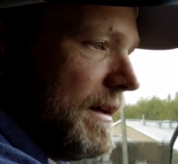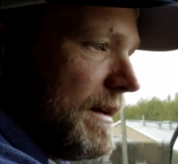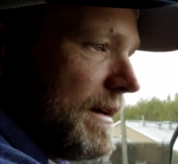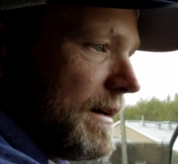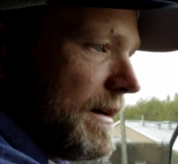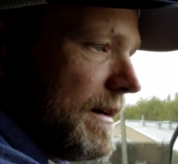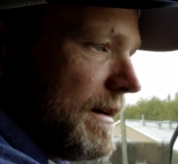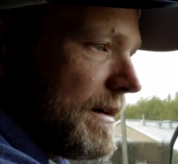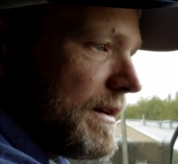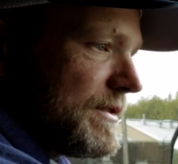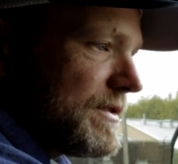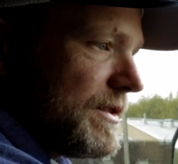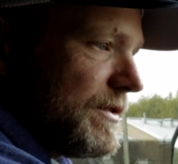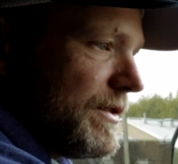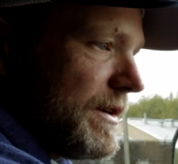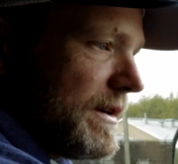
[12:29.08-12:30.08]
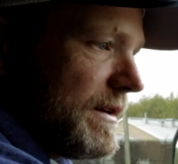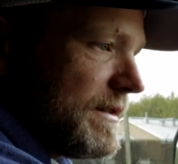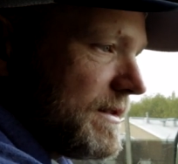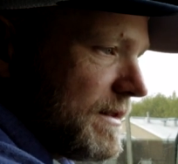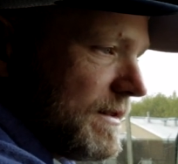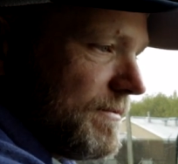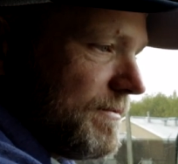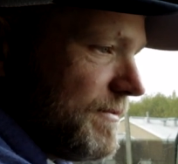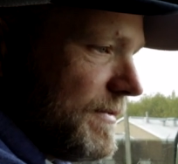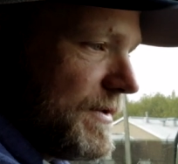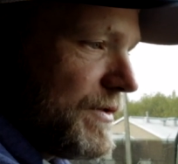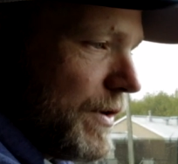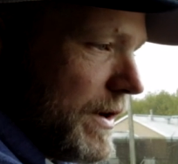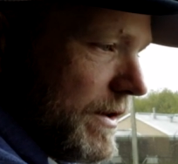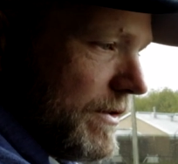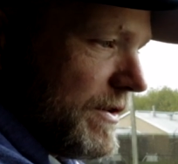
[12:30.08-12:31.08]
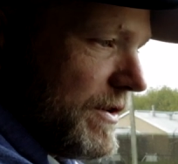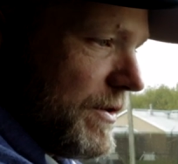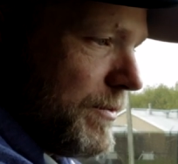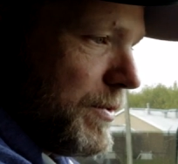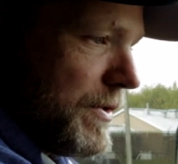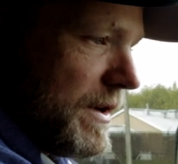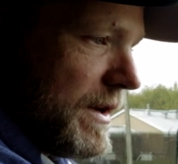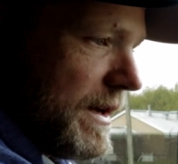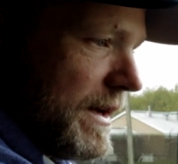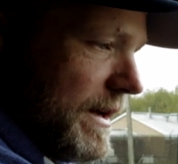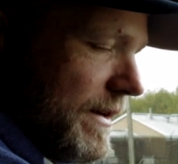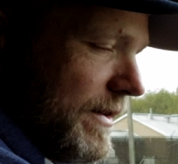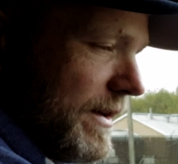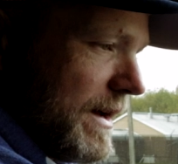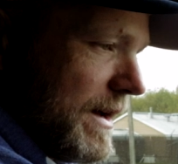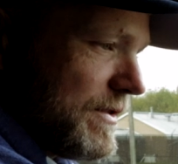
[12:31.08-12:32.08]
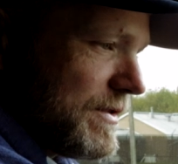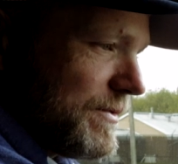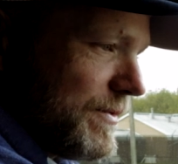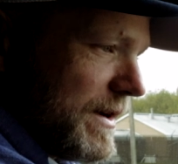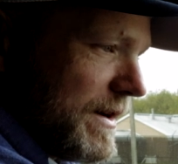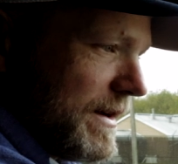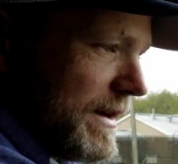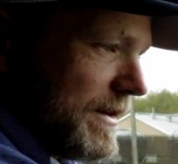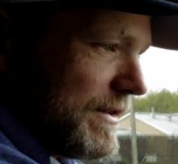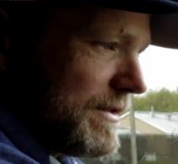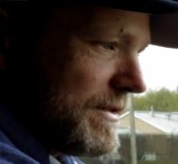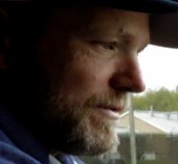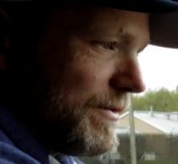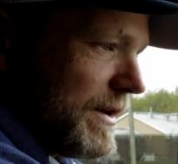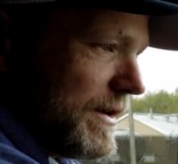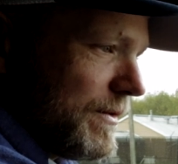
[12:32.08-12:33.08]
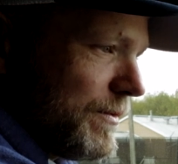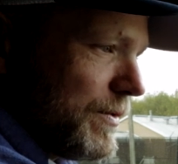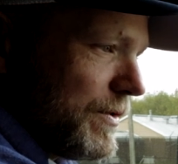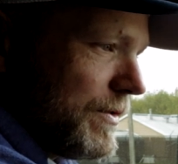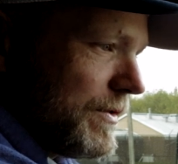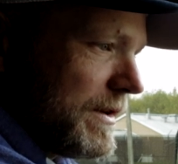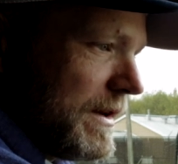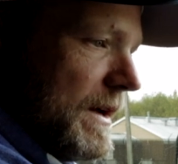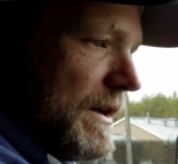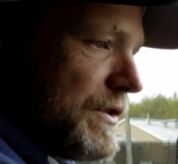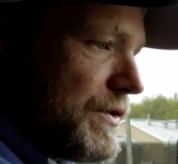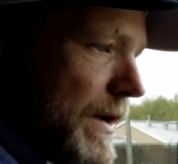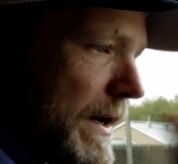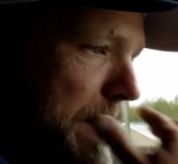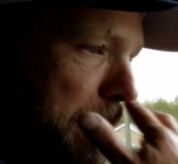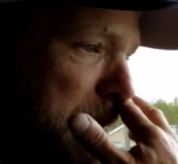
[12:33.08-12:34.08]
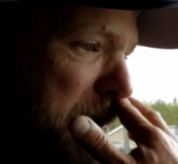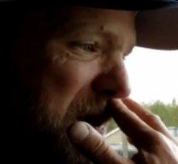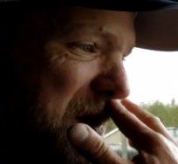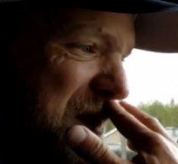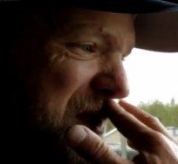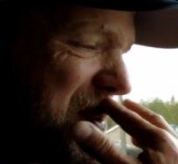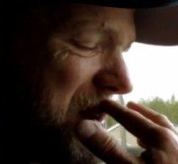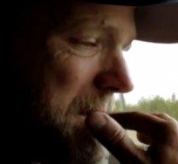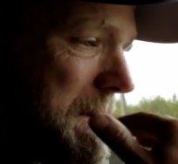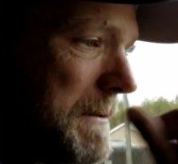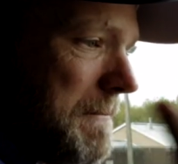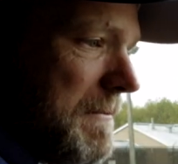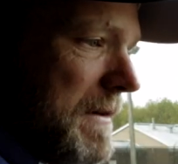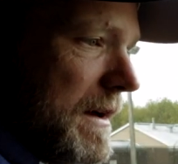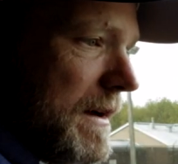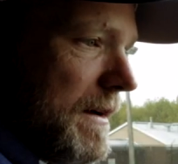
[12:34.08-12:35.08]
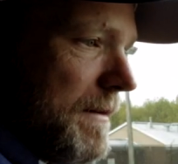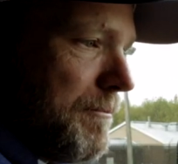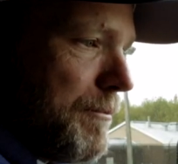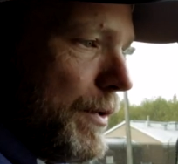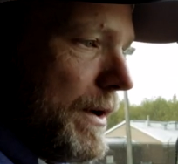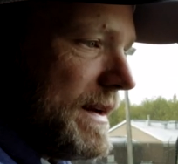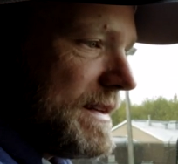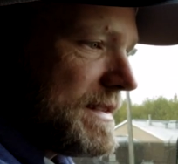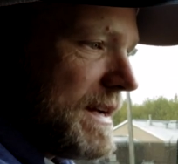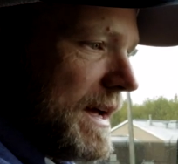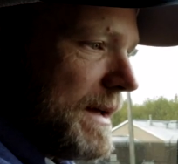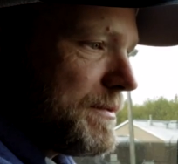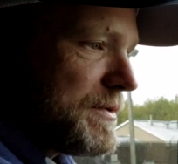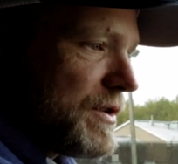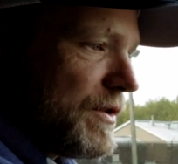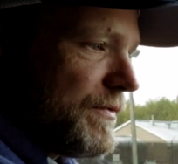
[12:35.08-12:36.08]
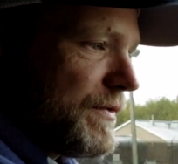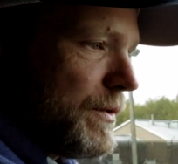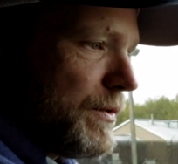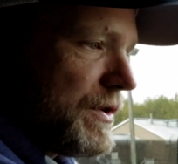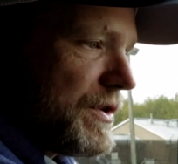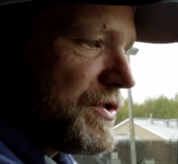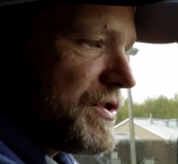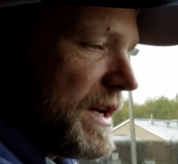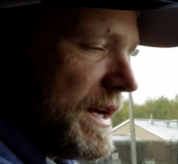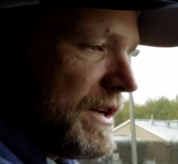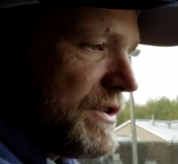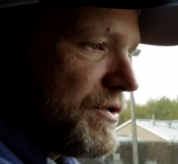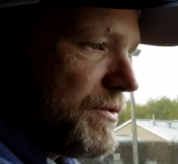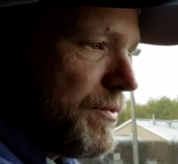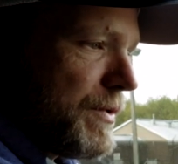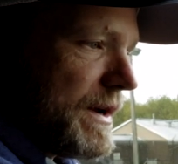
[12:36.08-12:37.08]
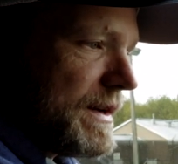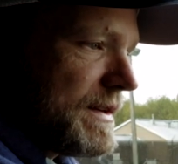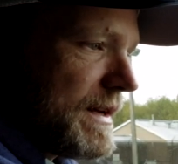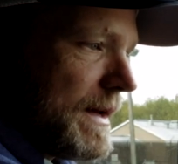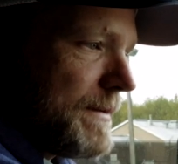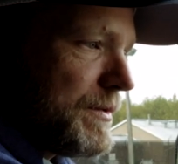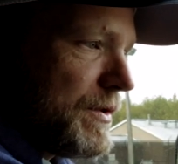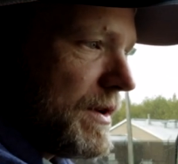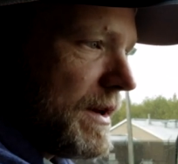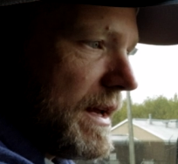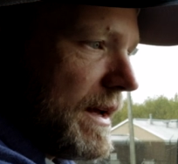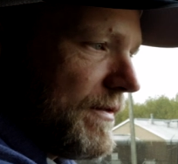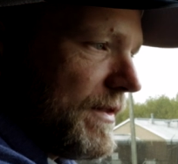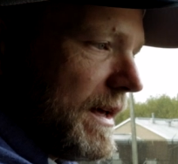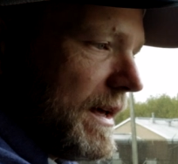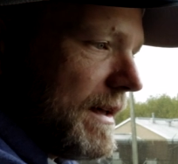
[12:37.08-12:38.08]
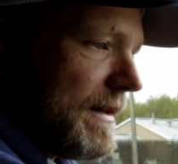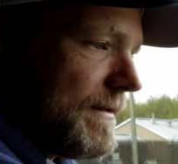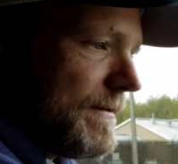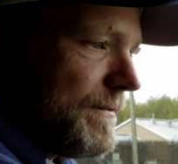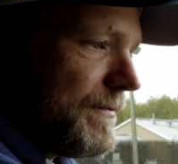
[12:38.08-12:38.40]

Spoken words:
considering it's a trailer and you're pulling a heavy house around the world. Trailer brake type. So if you were to change your brake type, you could have that.